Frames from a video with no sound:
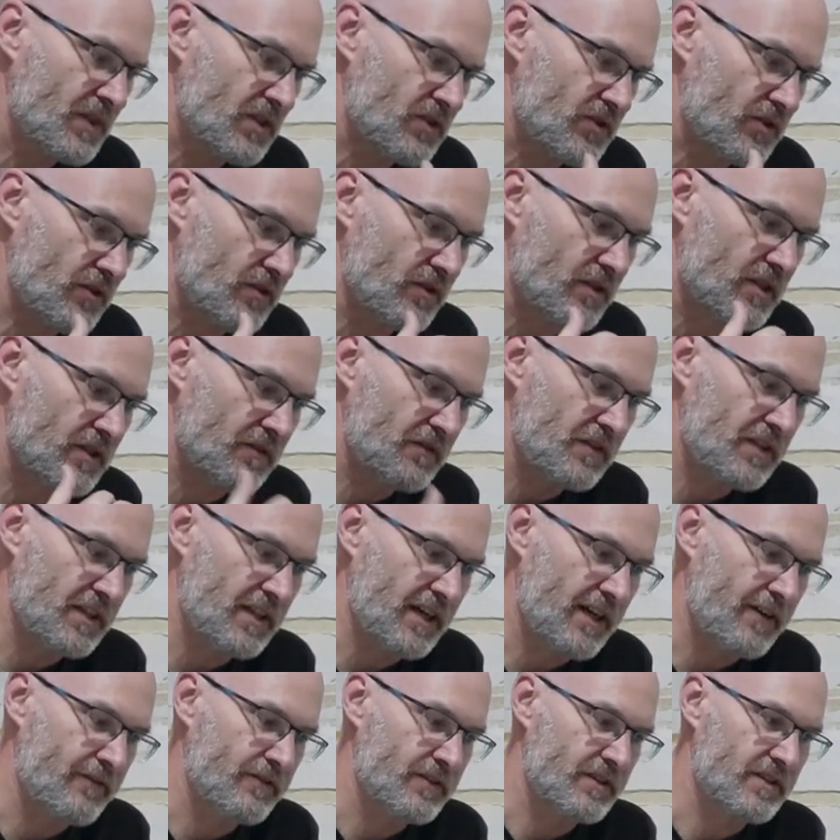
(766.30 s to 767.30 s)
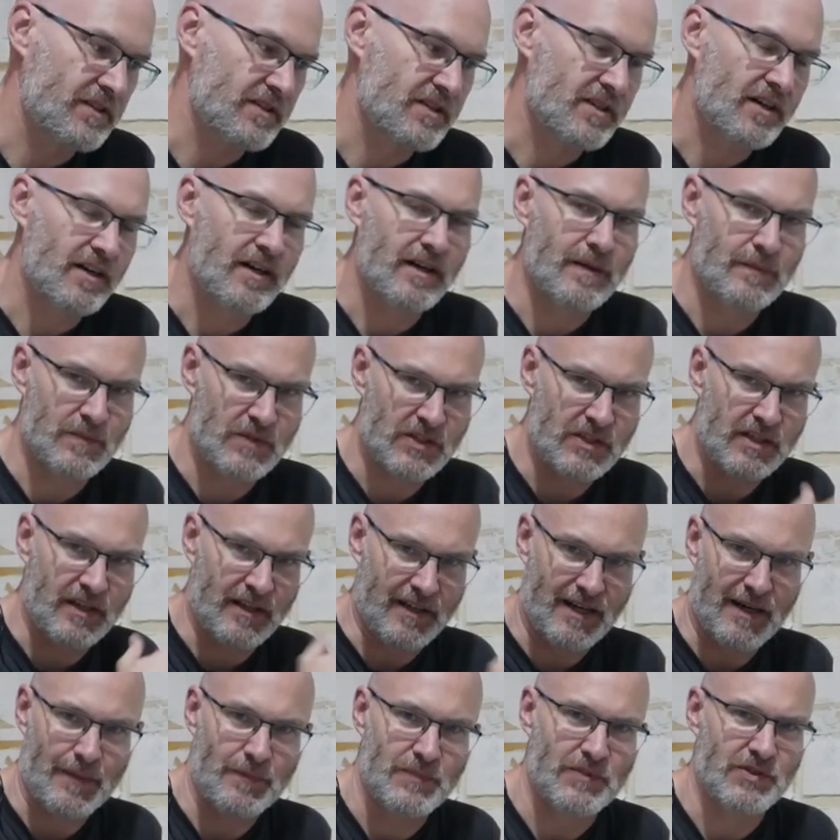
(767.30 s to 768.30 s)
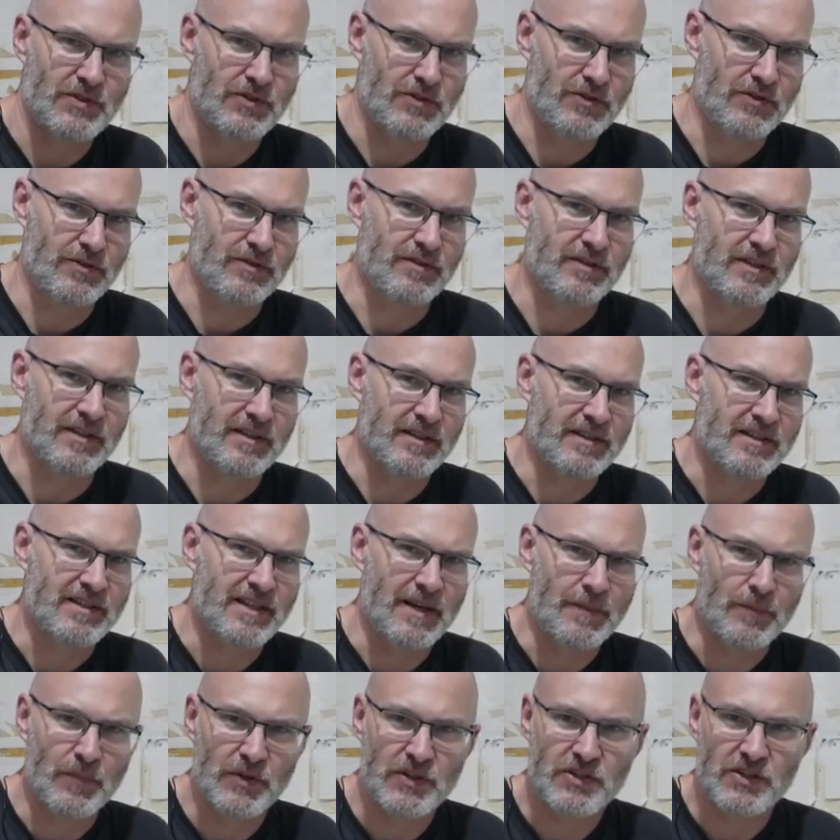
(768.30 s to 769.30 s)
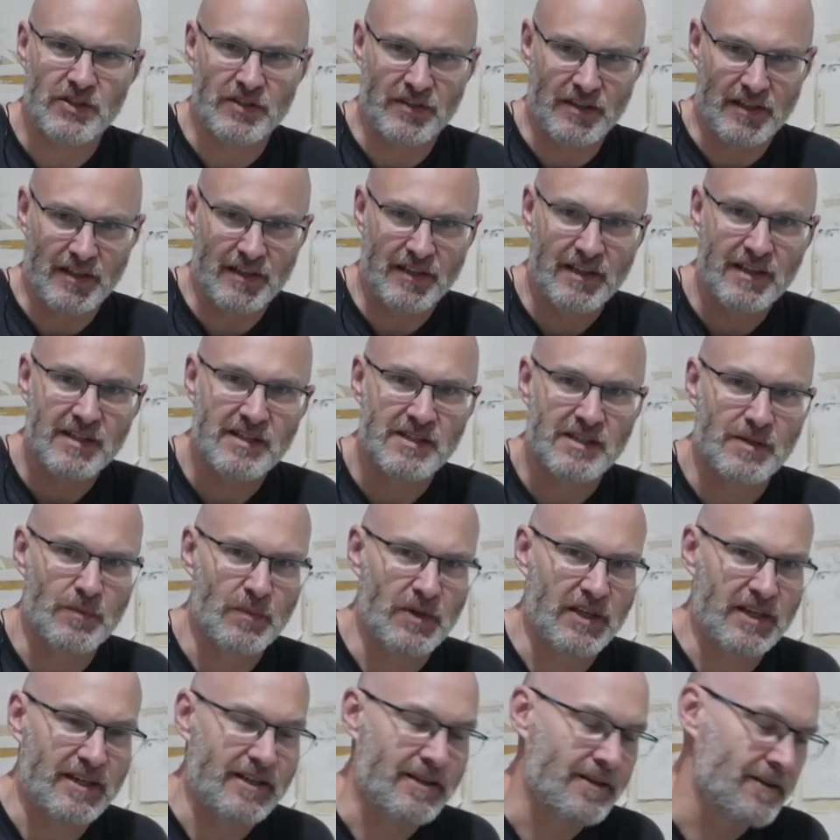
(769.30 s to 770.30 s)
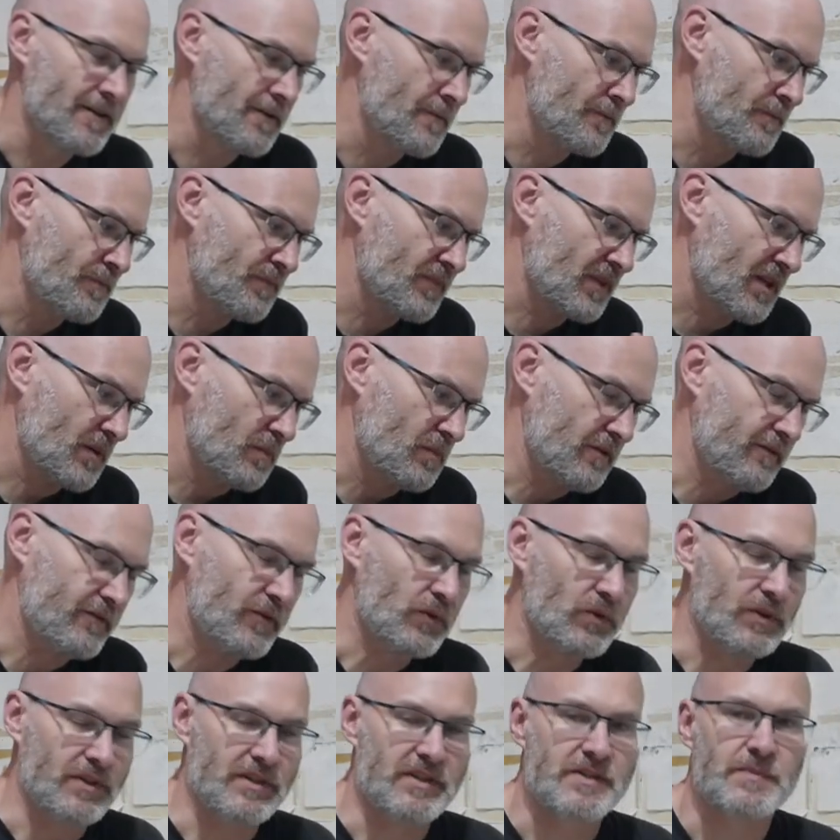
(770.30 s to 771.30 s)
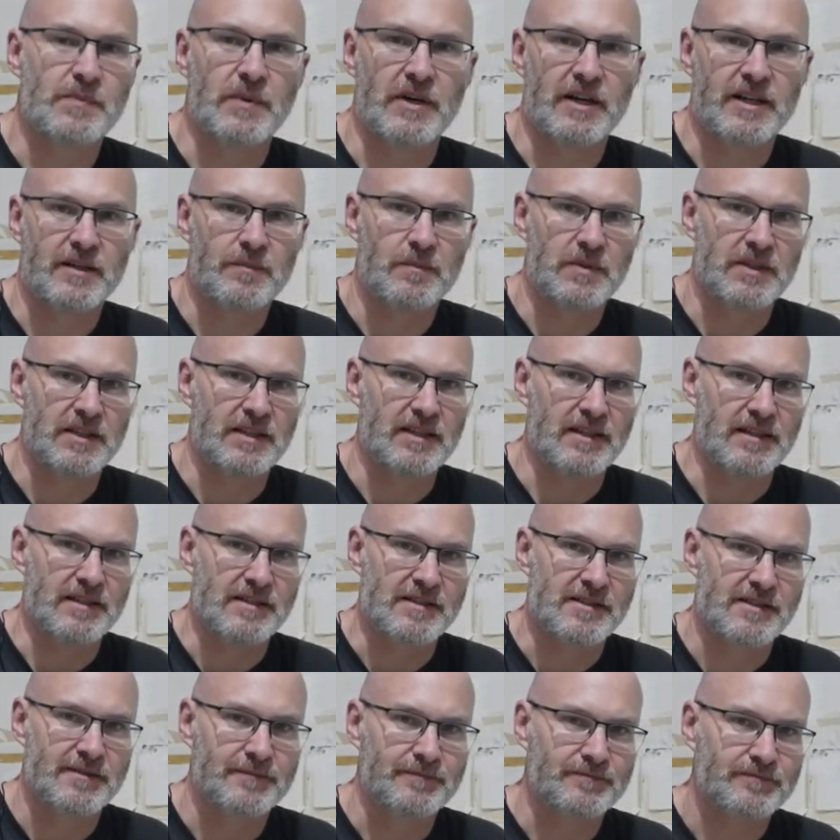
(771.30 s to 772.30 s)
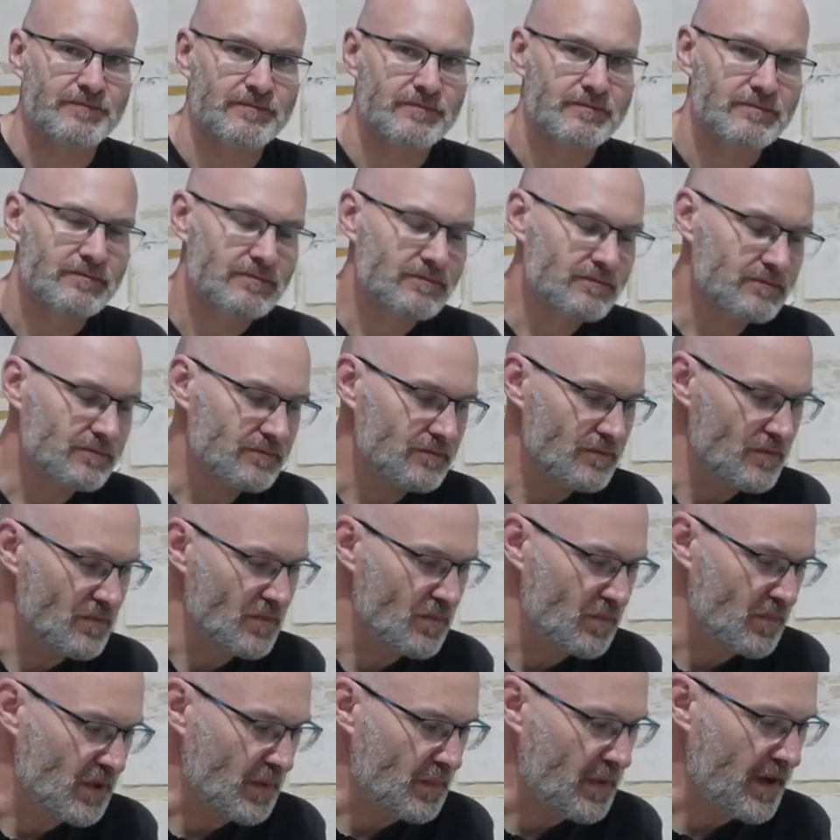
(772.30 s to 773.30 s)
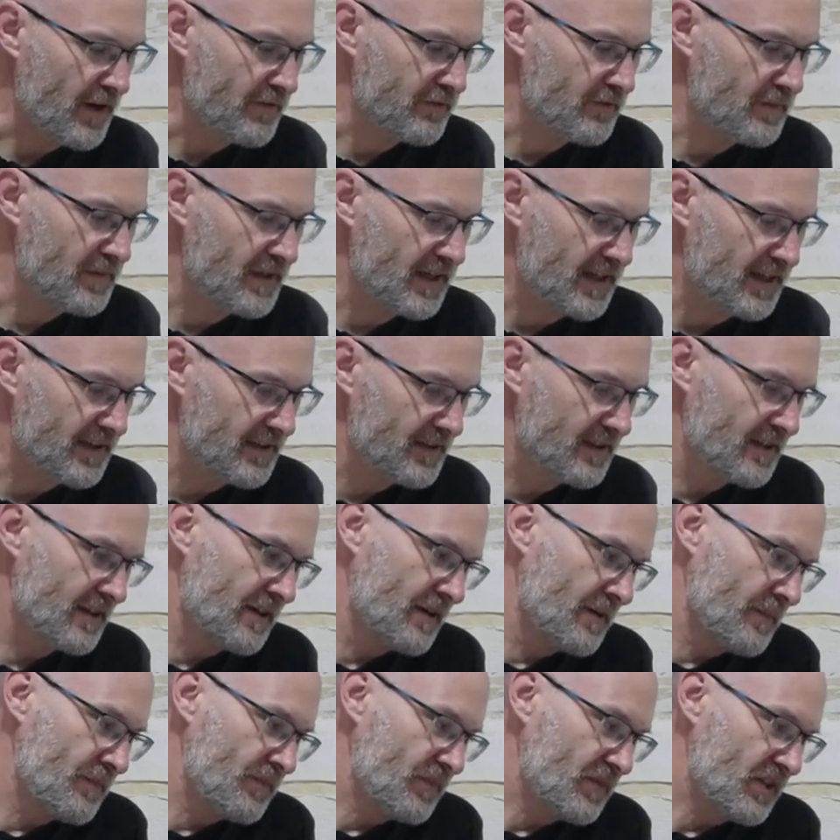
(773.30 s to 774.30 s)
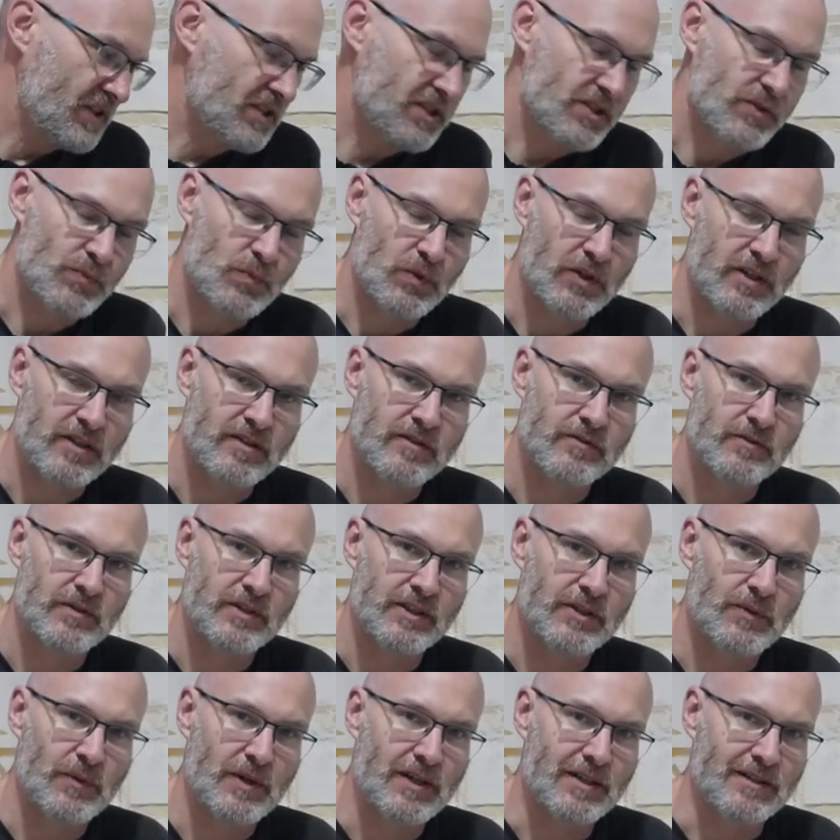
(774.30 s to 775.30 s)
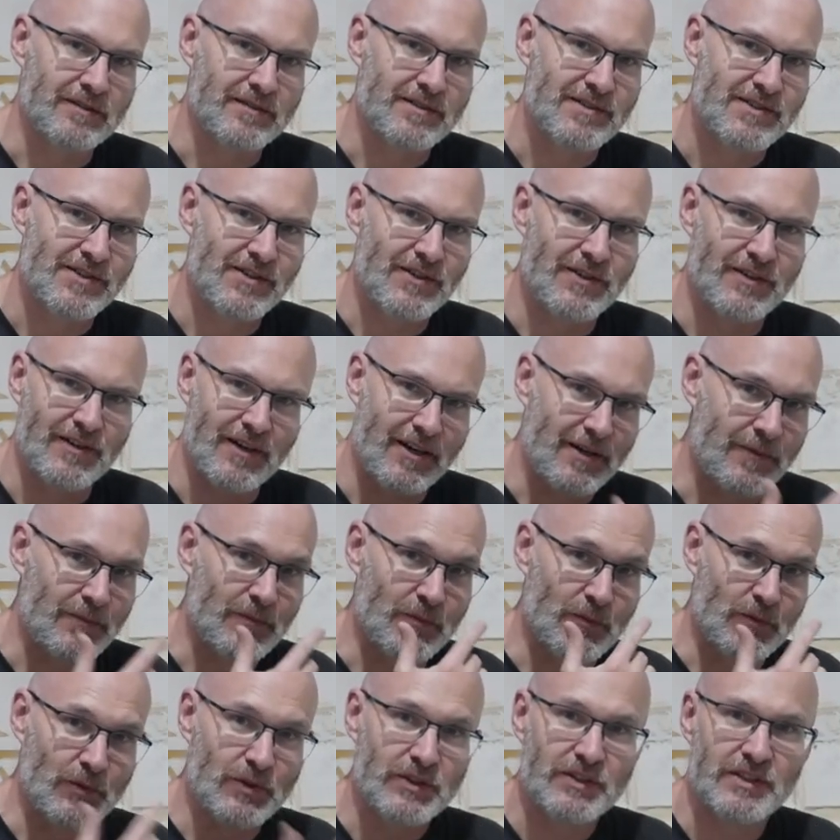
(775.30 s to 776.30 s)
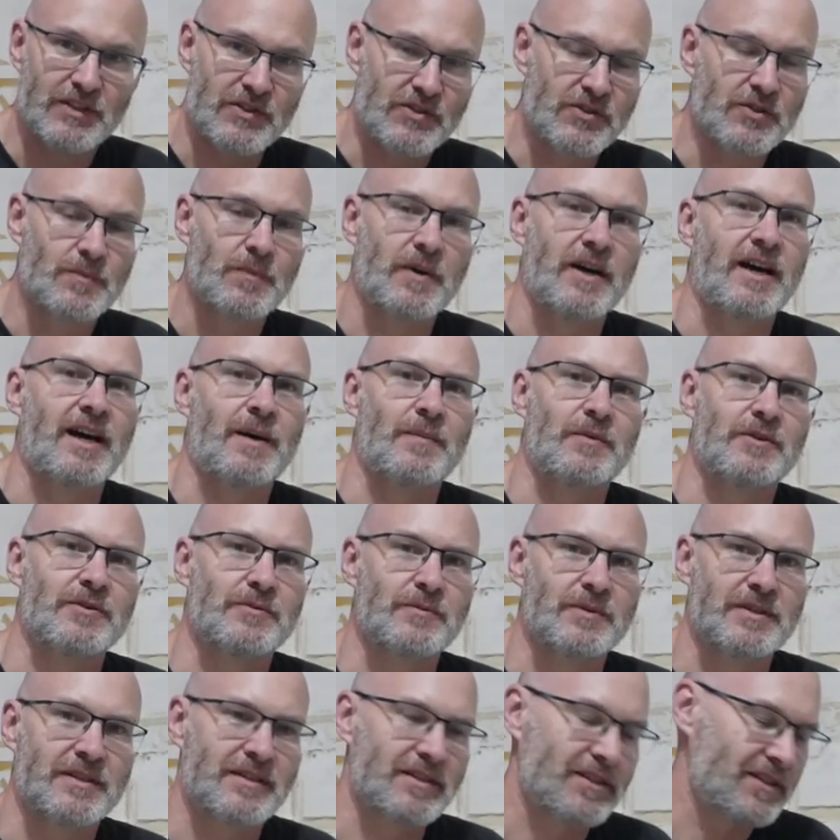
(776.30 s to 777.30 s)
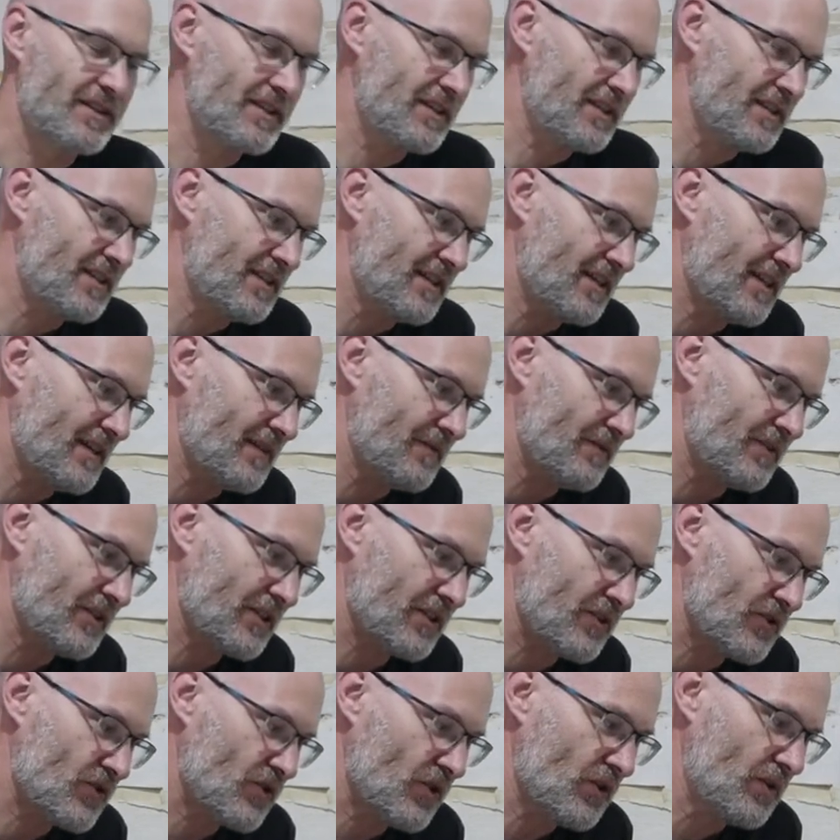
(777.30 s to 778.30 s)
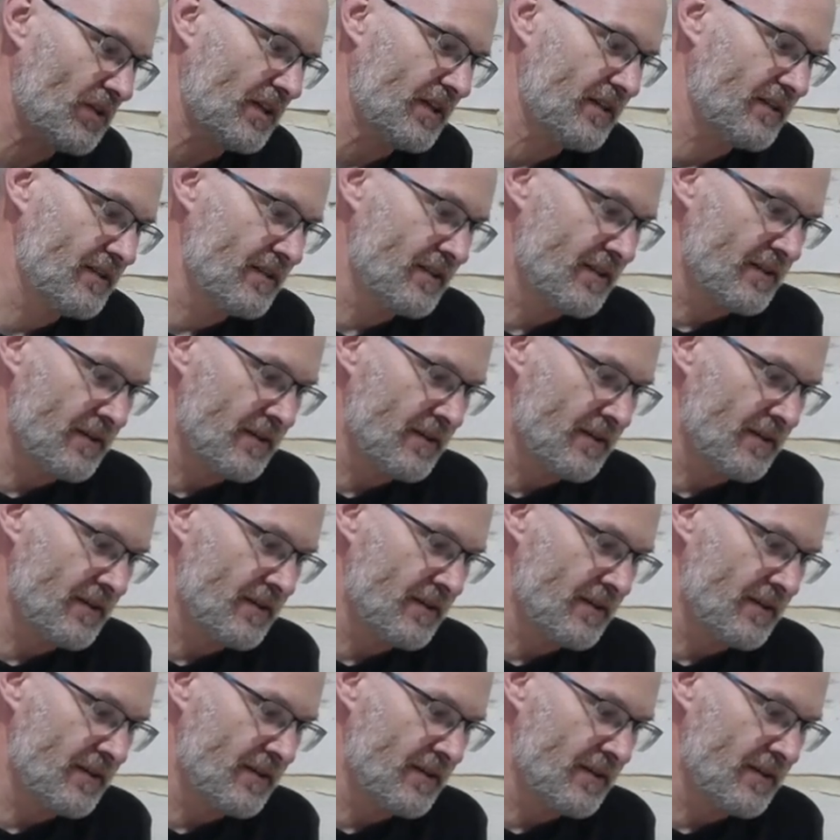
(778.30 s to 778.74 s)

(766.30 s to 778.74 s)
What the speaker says: to give the oven time to get up to the temperature that it needs to be before the spike begins. But apart from that, this is working really well. So I'm really super happy with the controller.